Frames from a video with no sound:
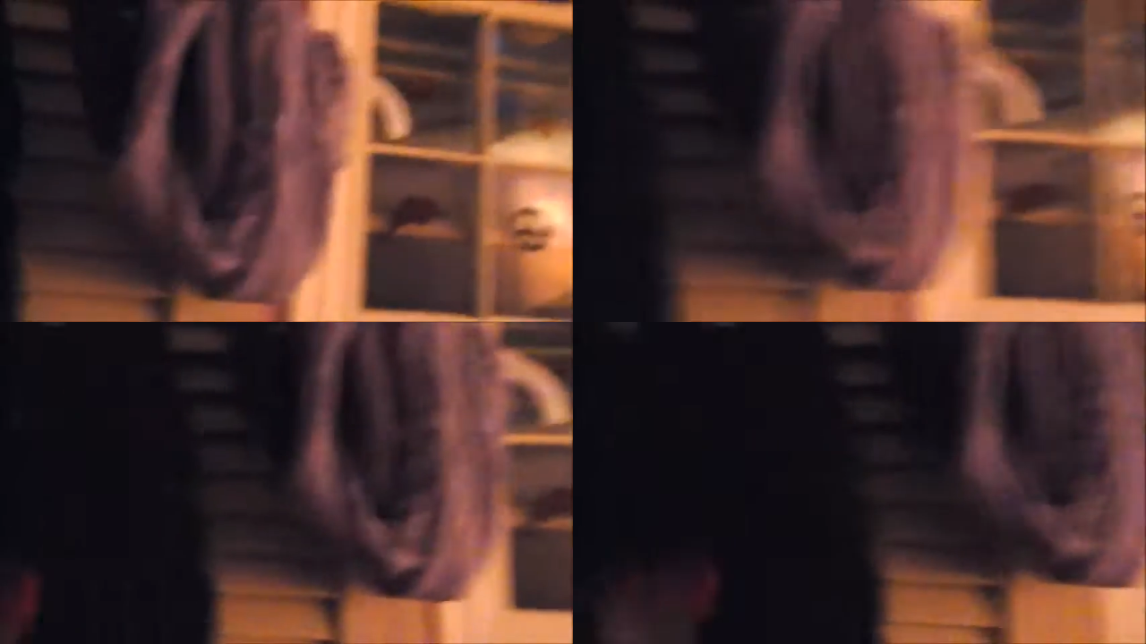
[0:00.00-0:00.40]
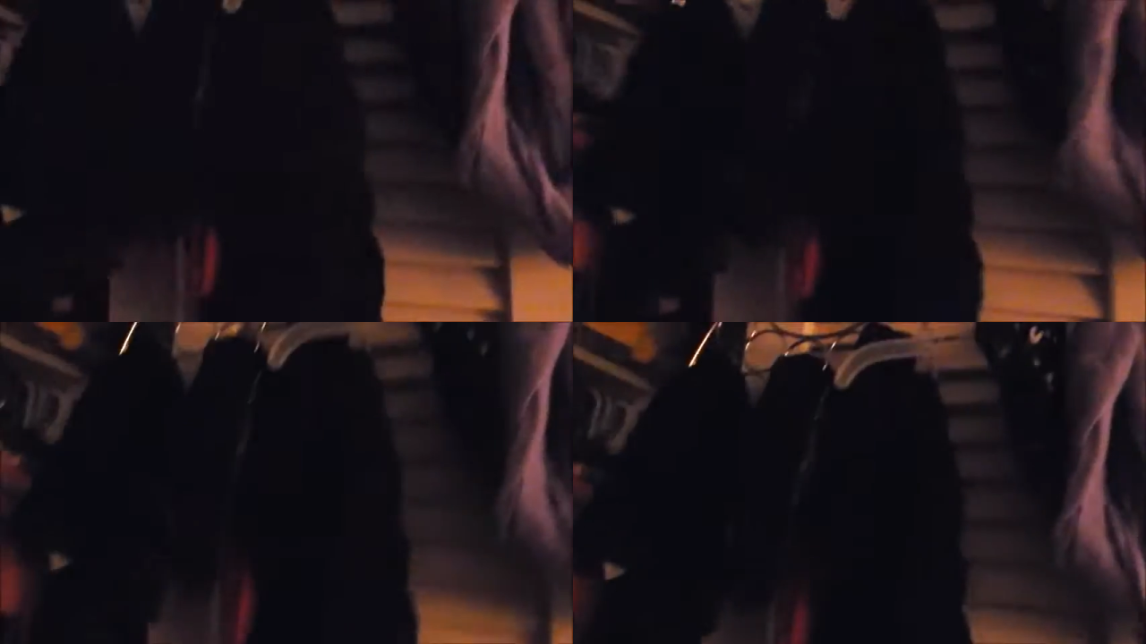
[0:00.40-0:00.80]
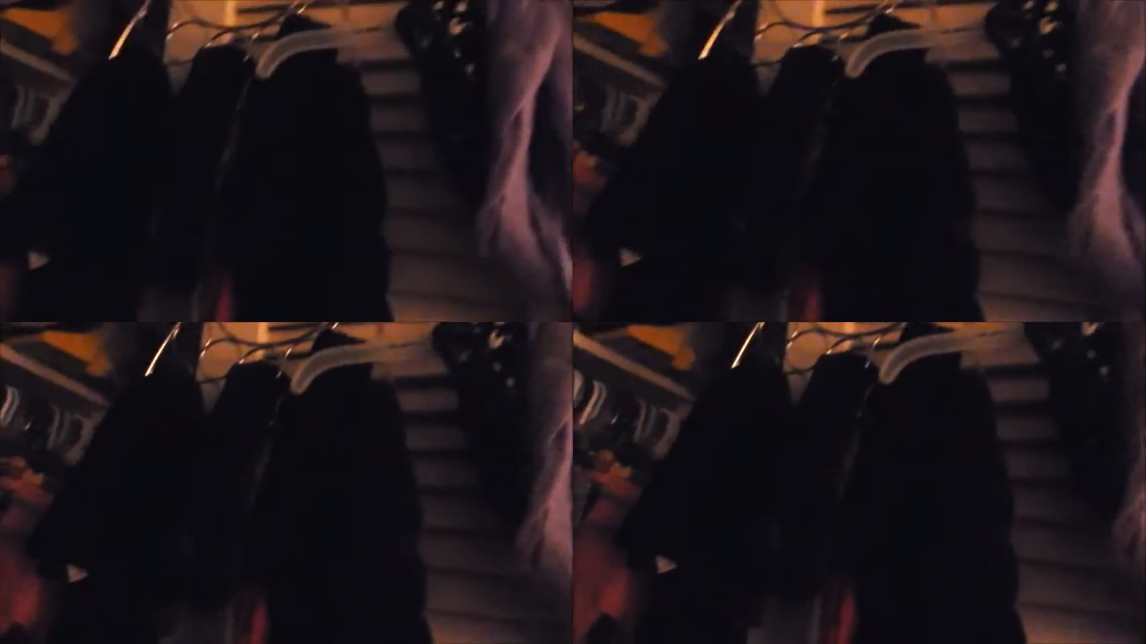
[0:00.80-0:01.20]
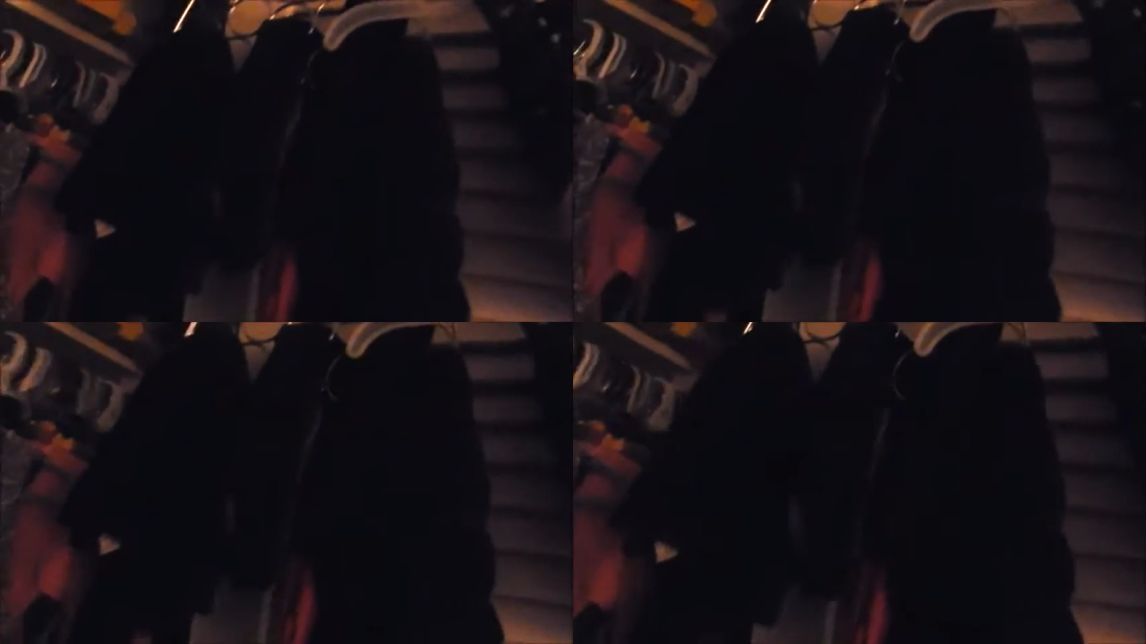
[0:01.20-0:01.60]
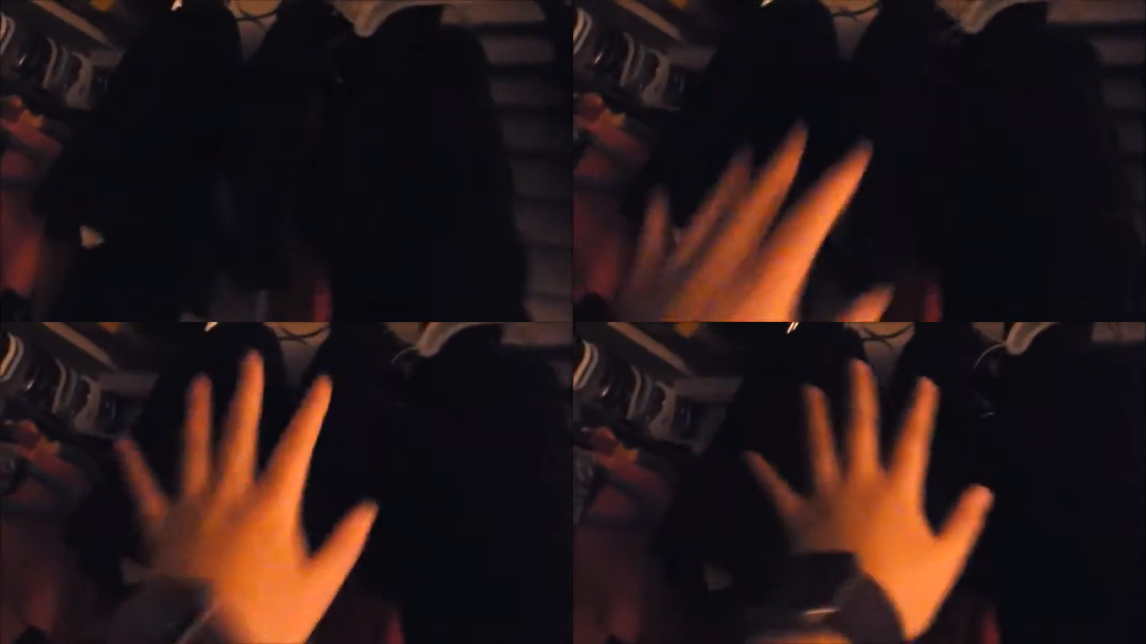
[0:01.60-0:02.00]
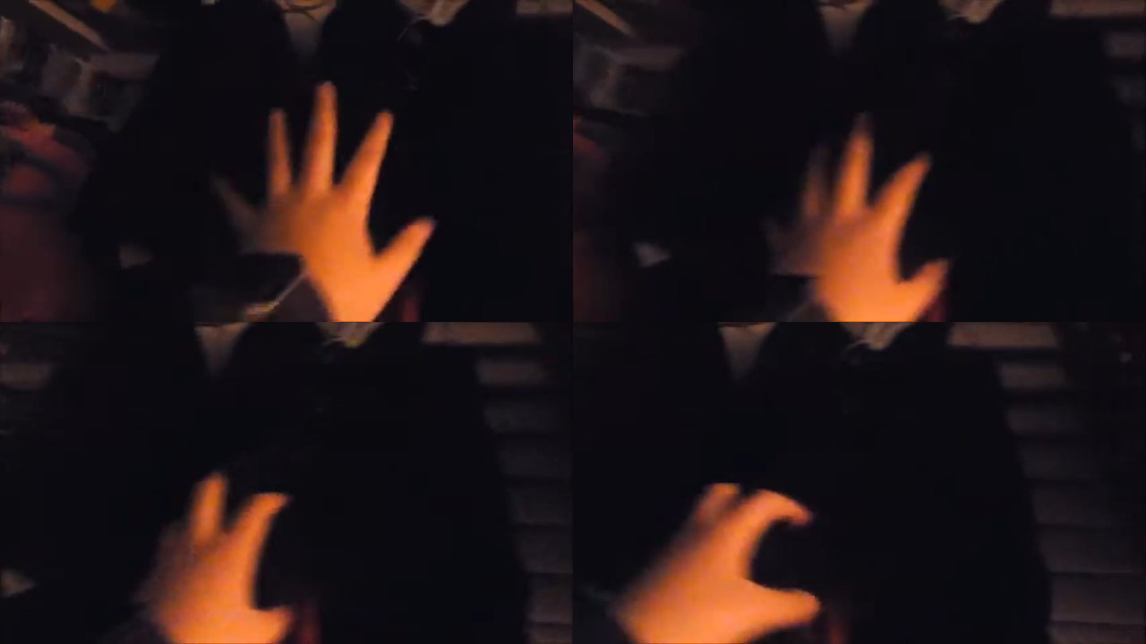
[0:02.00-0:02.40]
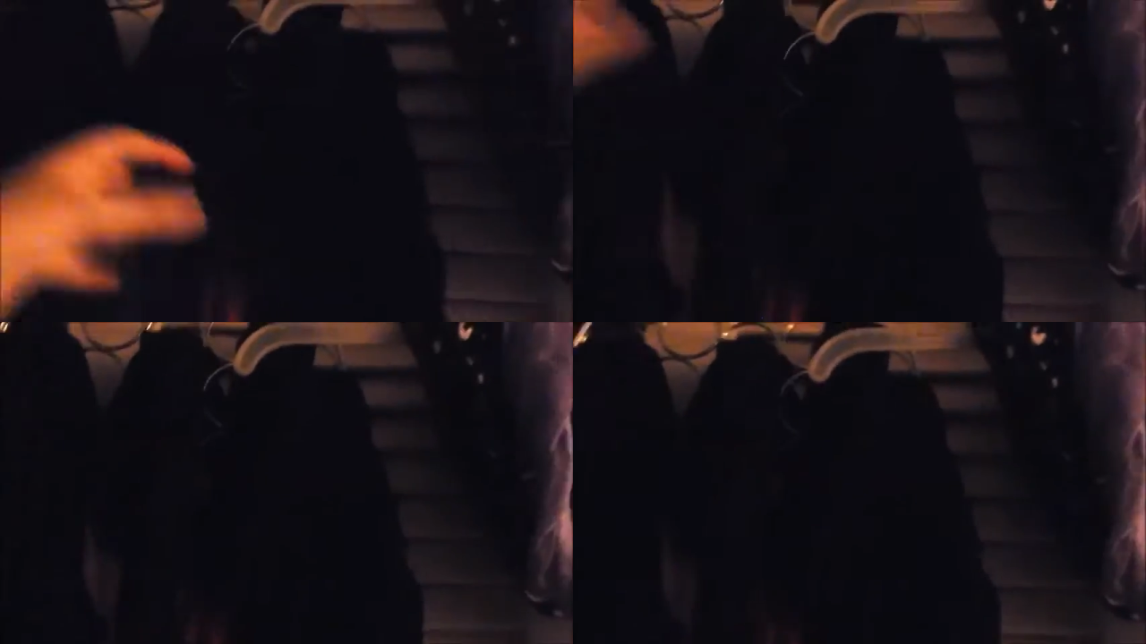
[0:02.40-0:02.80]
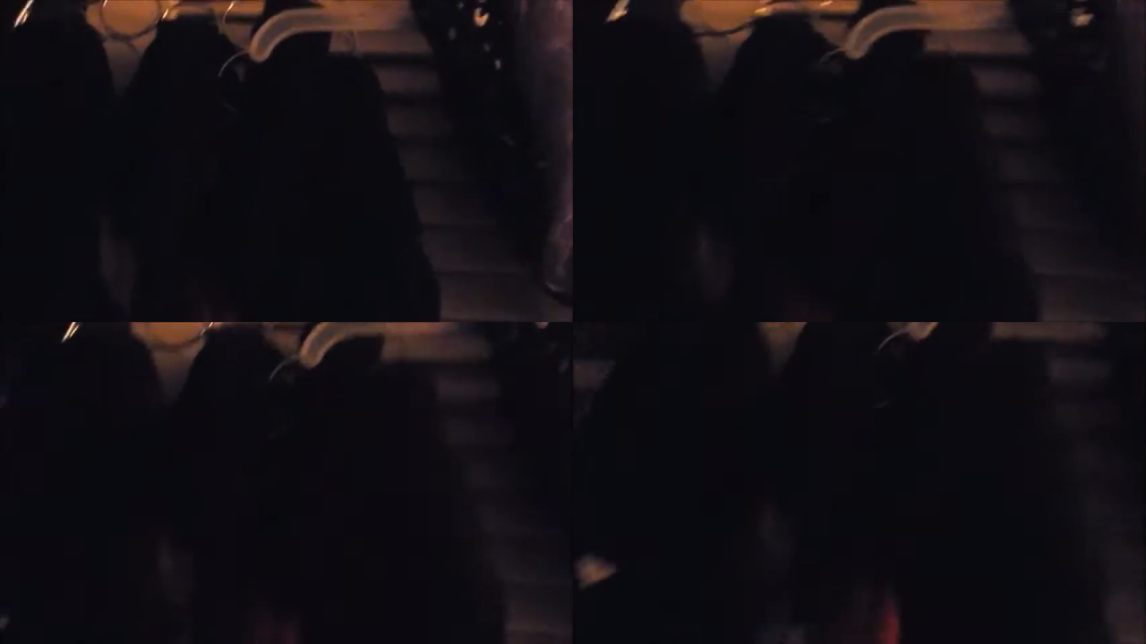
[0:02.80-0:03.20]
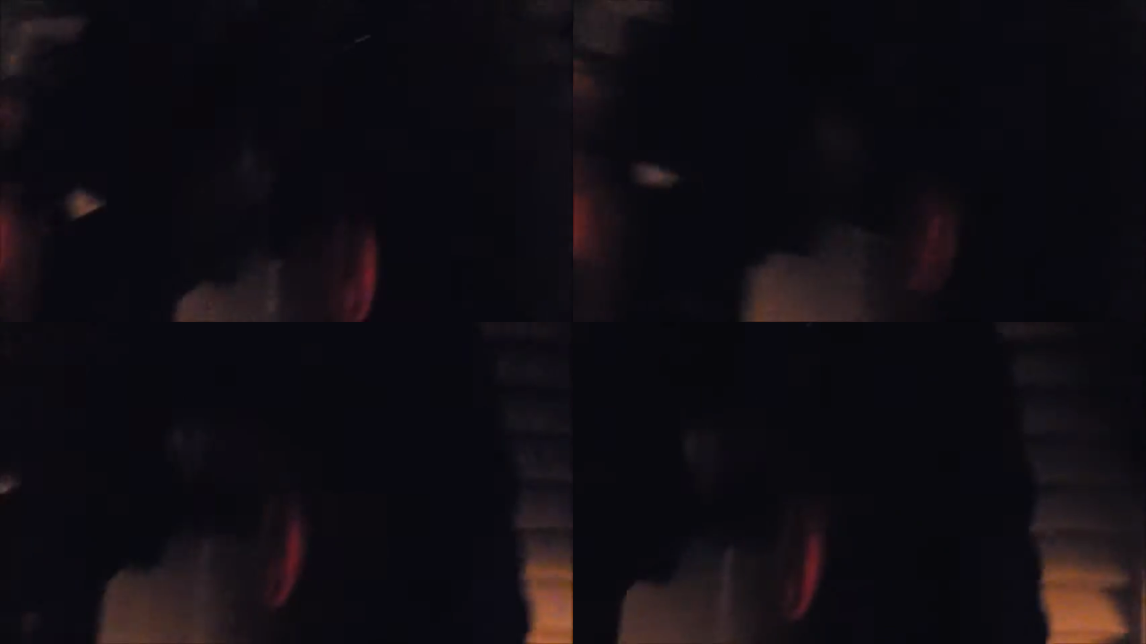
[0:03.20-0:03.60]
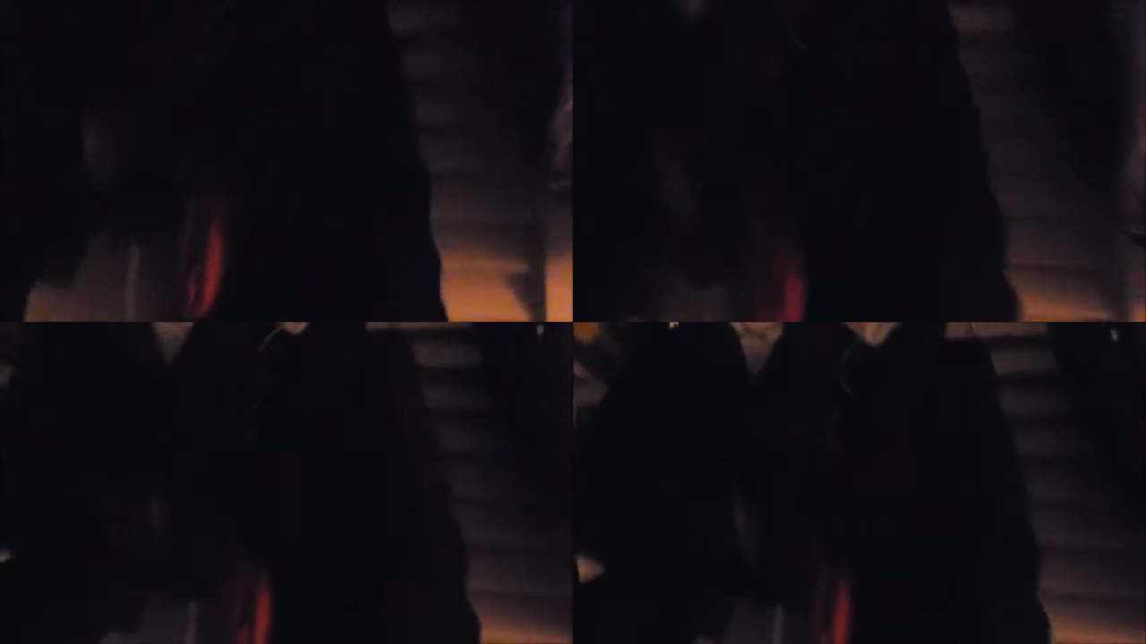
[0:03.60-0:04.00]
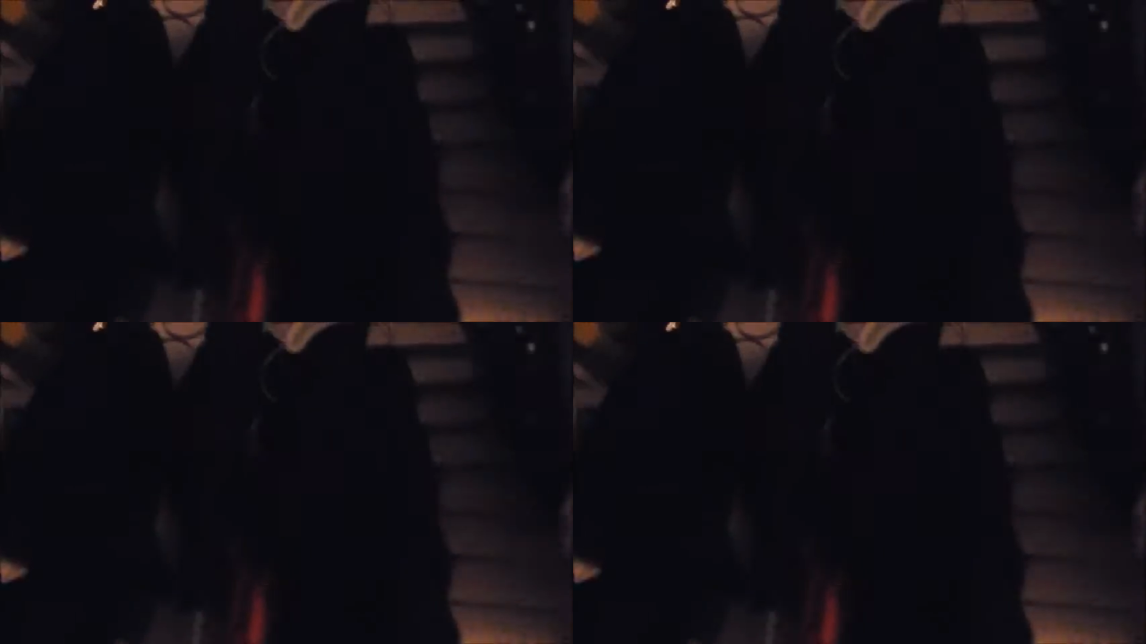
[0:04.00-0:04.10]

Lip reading: No face is visible, so there are no lips to read.